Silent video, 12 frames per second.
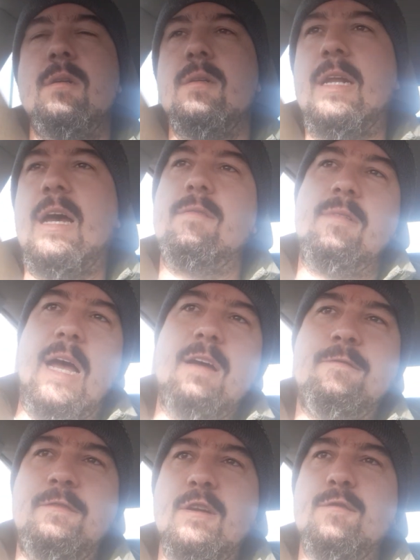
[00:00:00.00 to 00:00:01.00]
Not
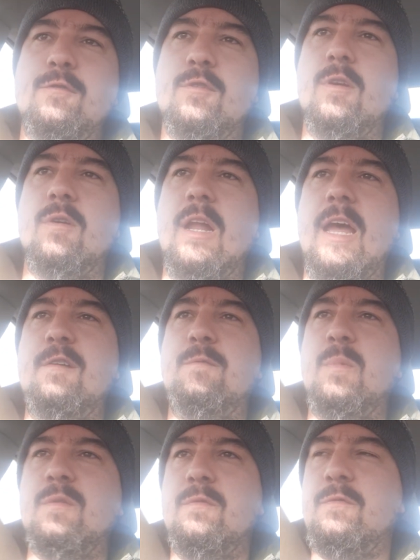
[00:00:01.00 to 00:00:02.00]
fear for their life,
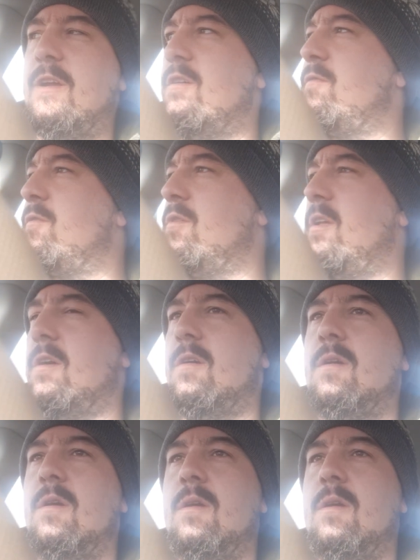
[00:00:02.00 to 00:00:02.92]
but fear for their